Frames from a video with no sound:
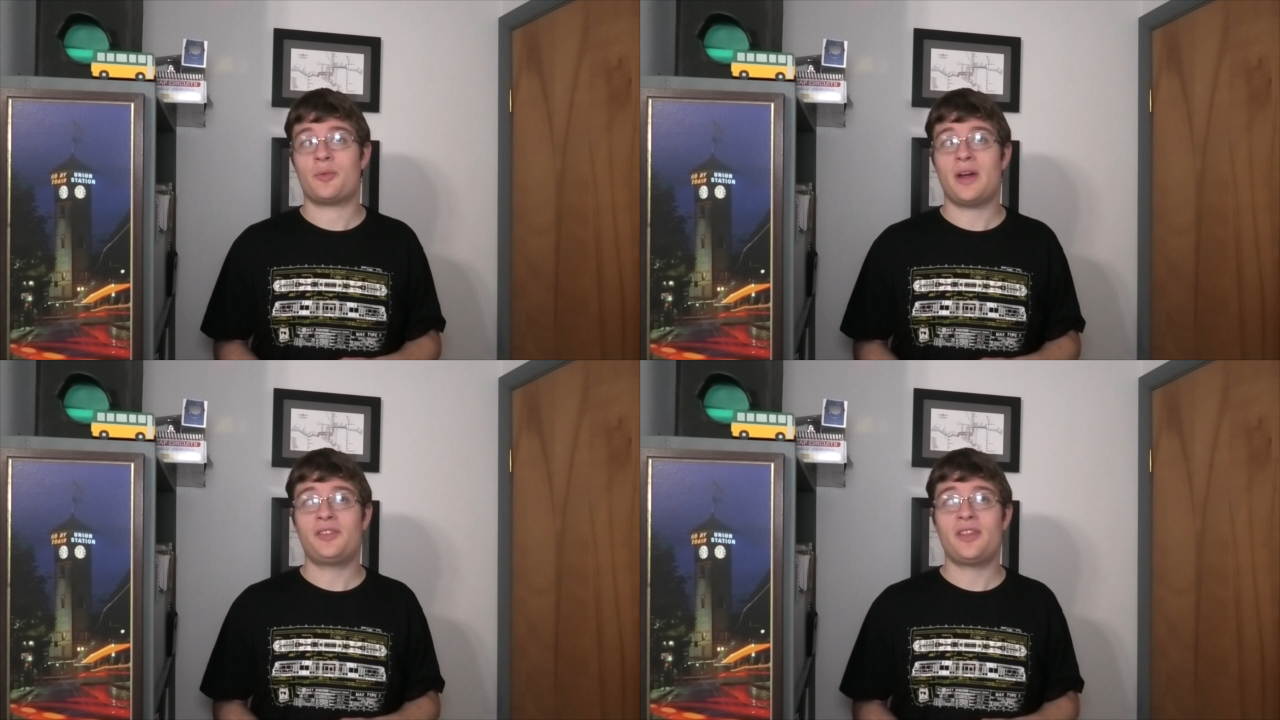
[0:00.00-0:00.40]

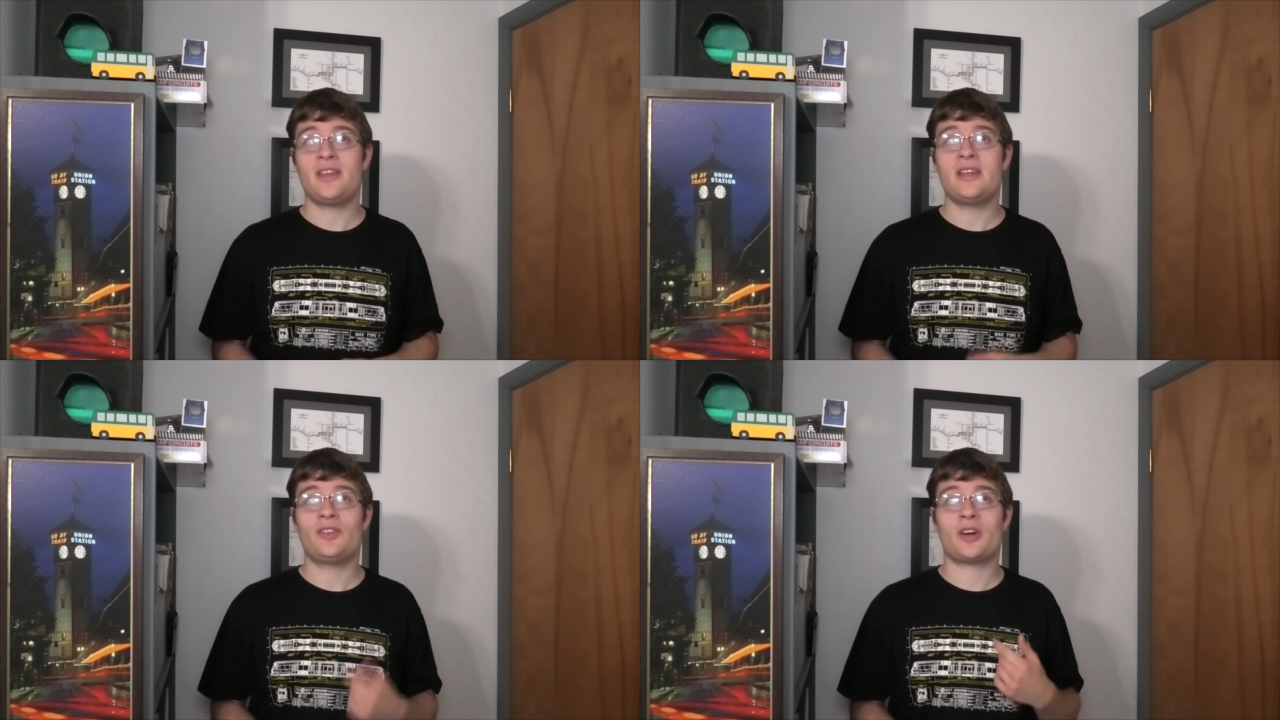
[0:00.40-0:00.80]
rest of
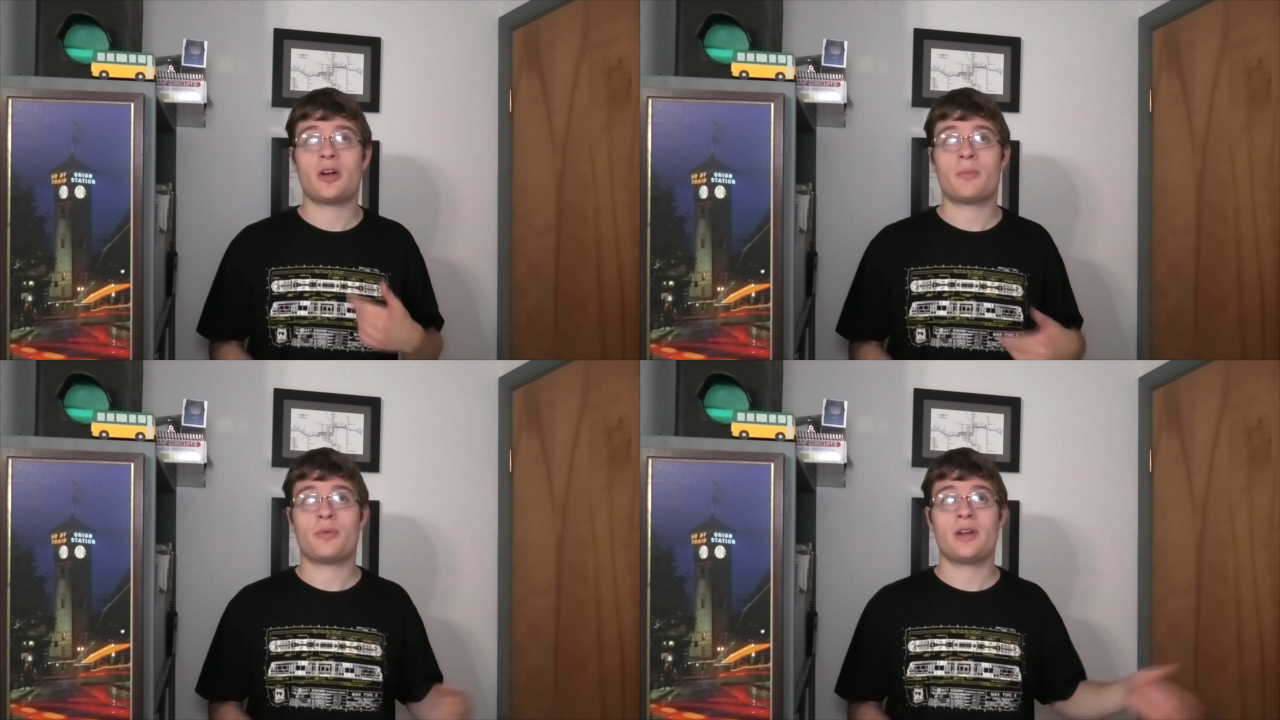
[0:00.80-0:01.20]
these
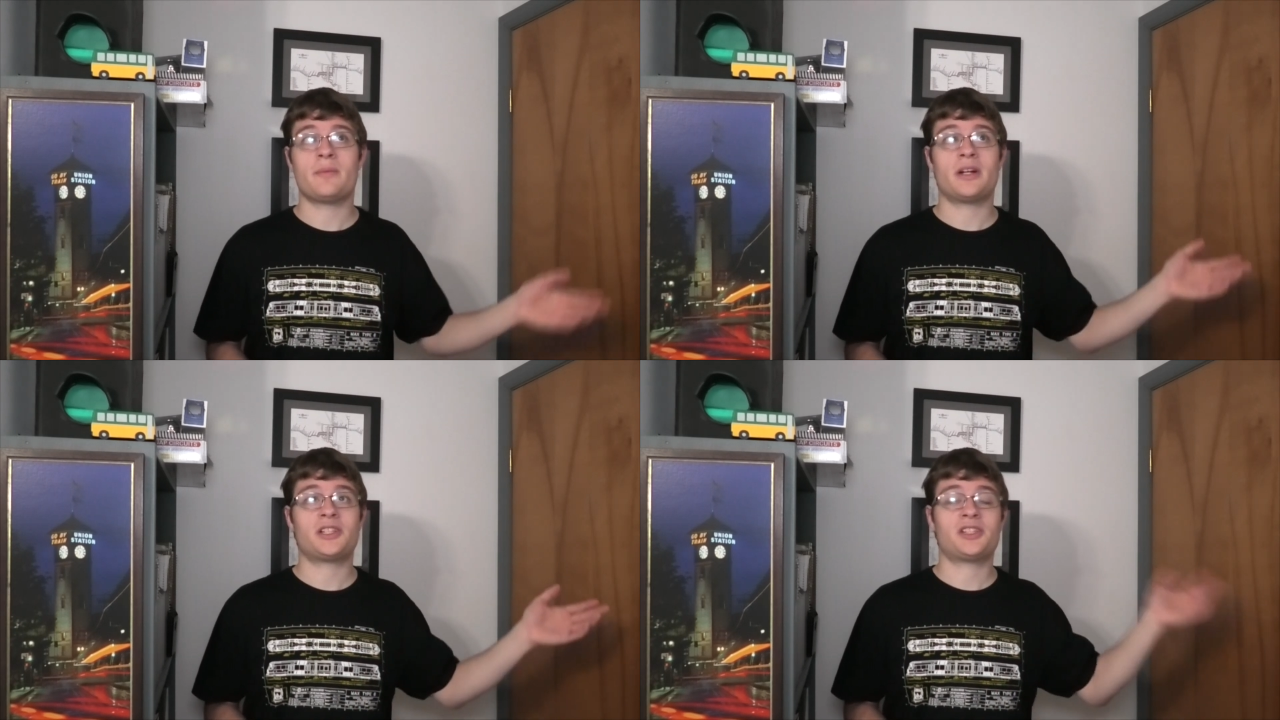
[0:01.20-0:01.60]
are pretty
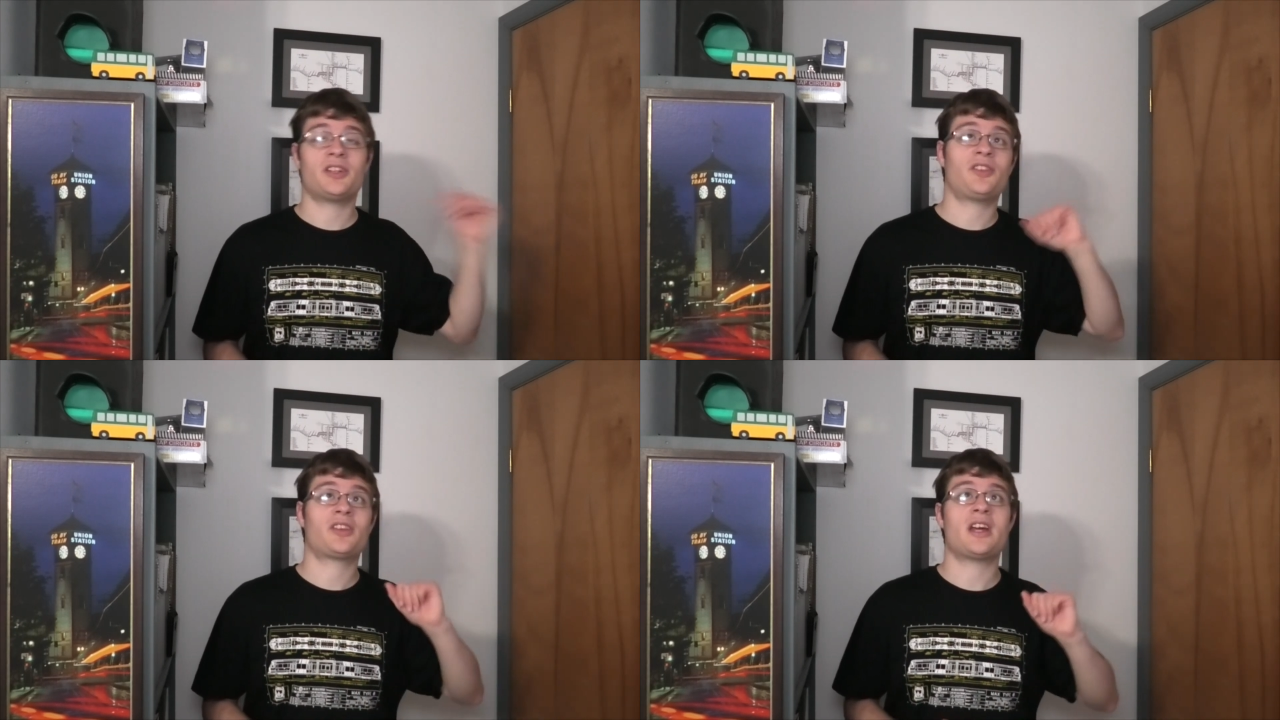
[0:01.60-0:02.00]
much
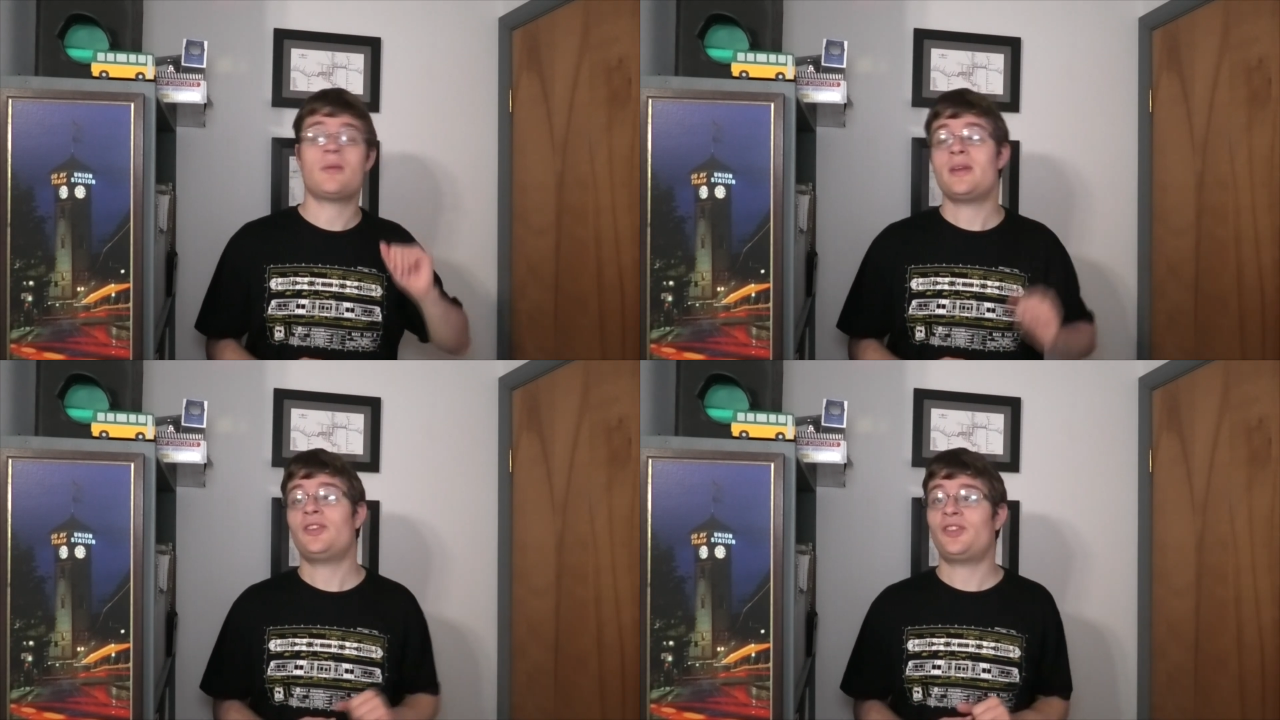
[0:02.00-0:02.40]
just going
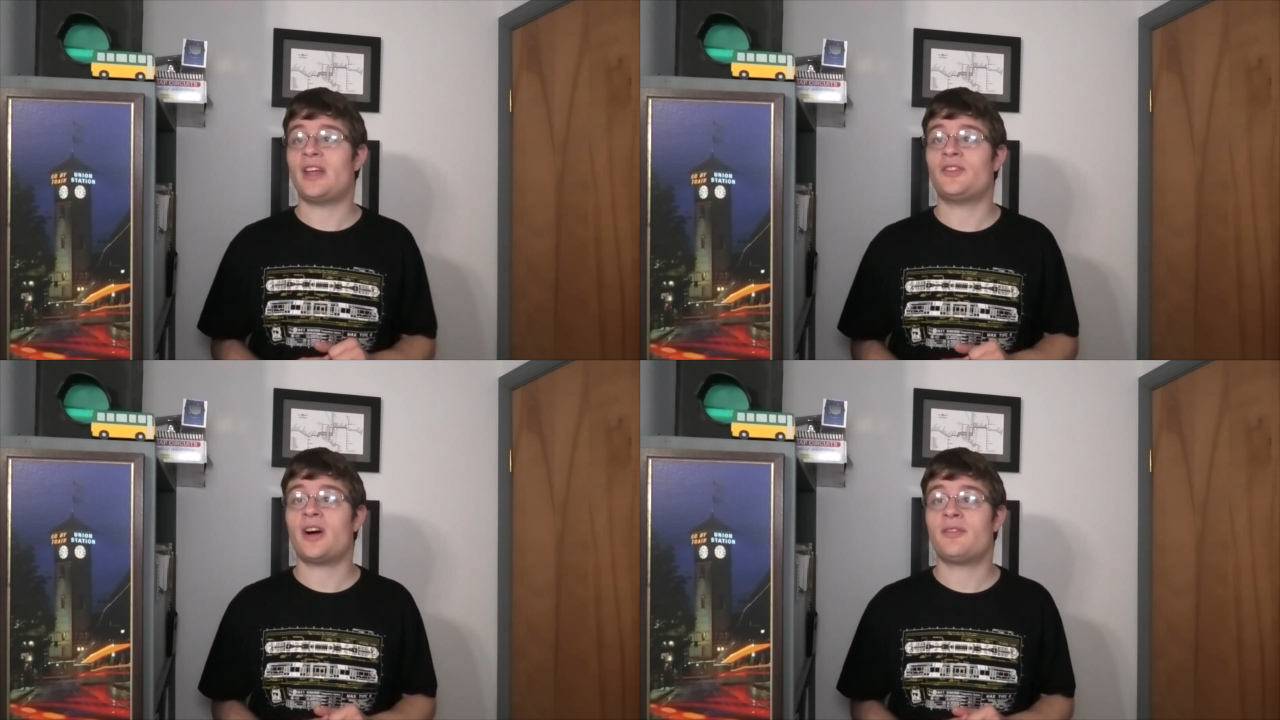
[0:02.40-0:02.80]
to be
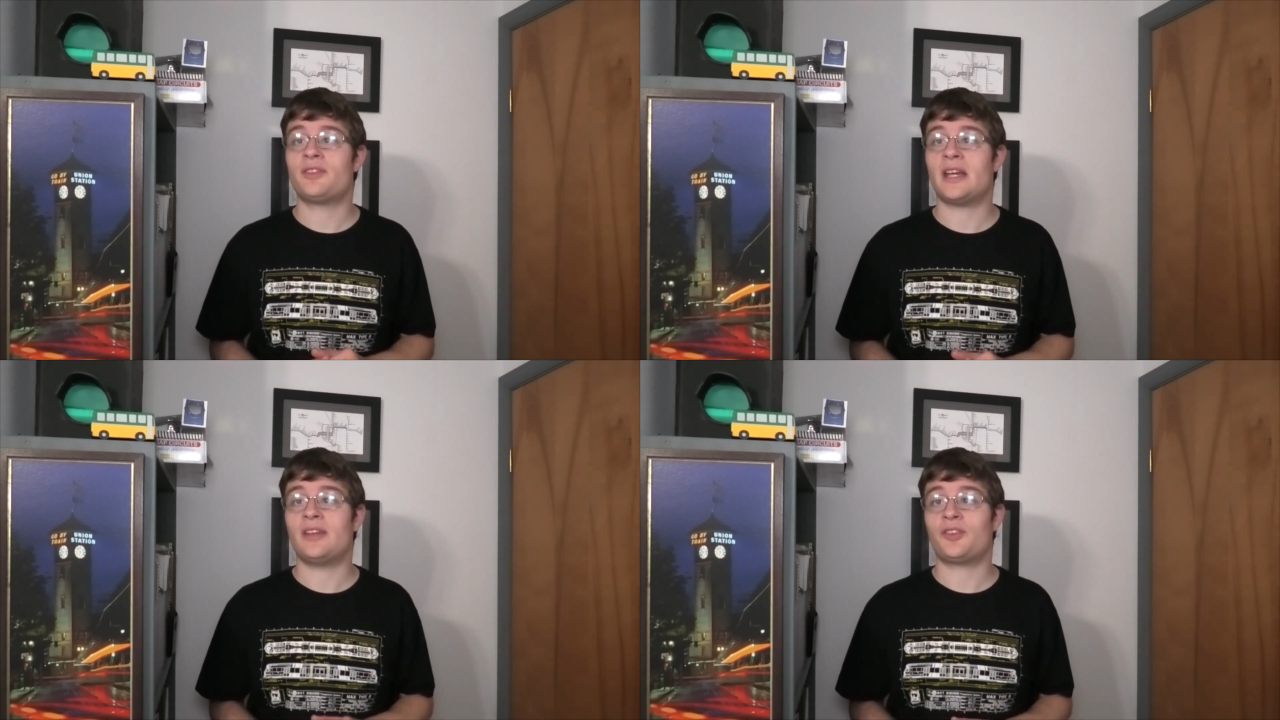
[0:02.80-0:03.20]
sent off
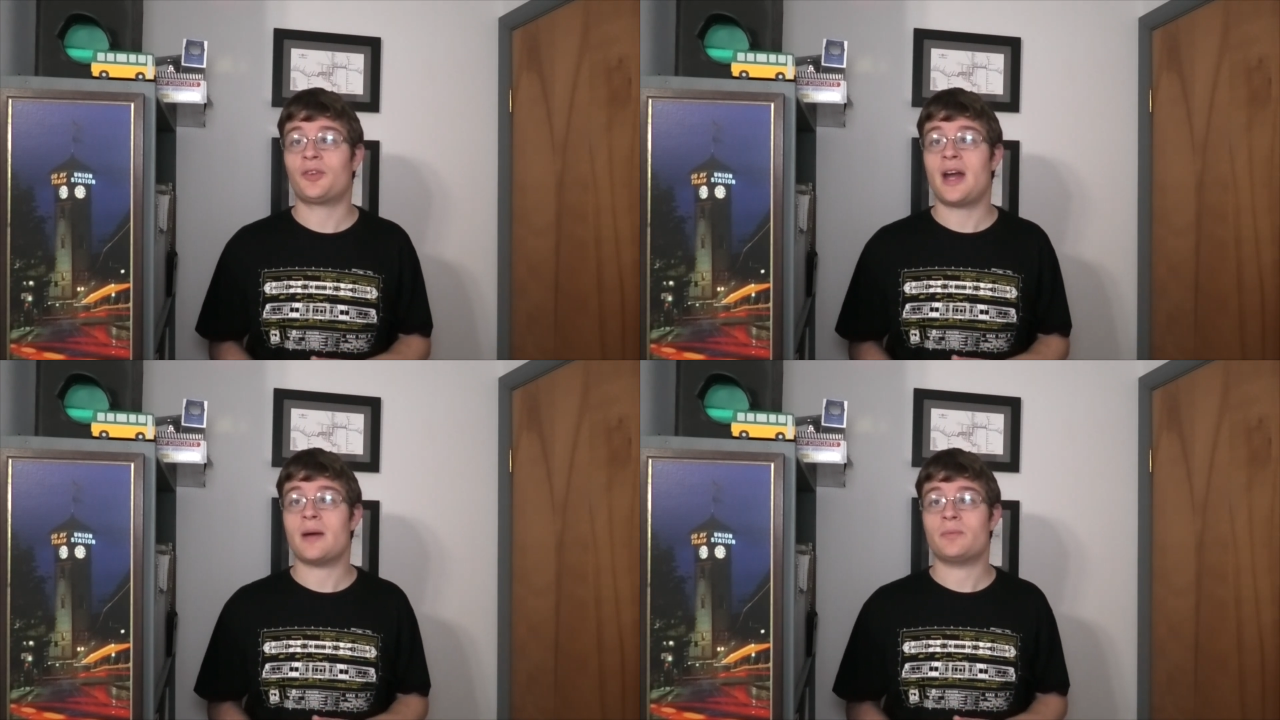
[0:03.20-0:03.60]
to get
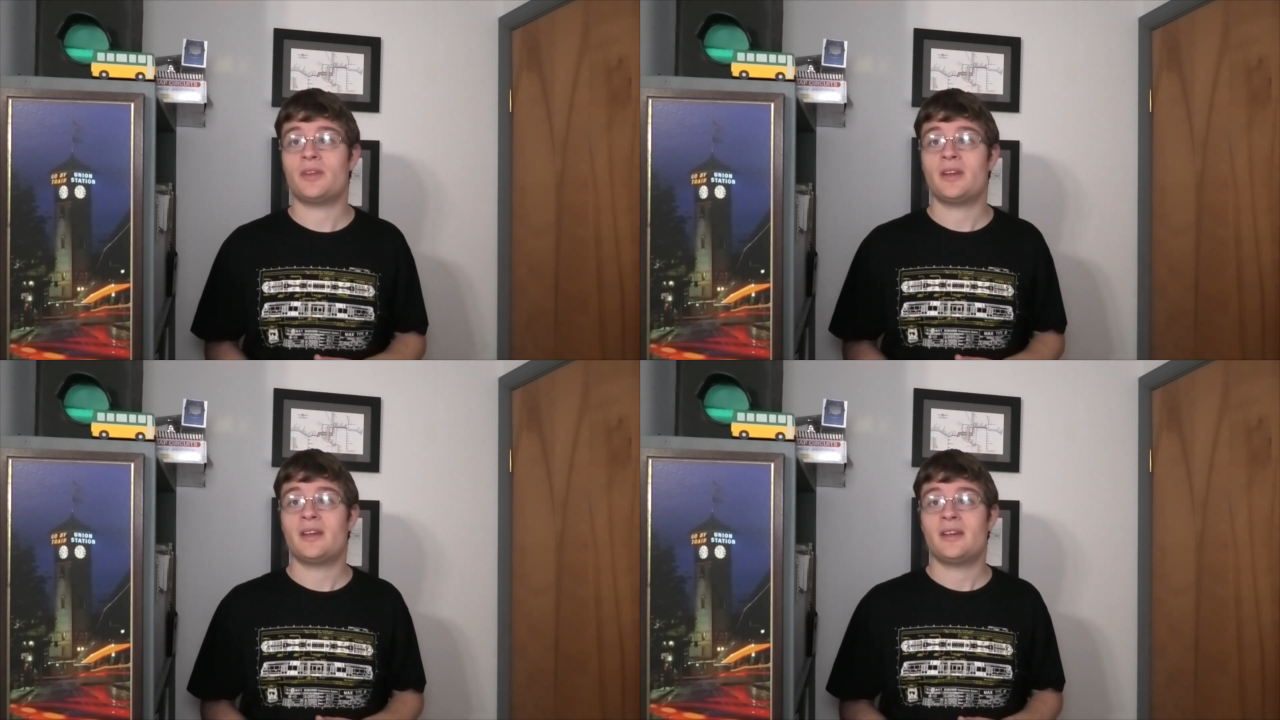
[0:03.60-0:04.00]
scrapped.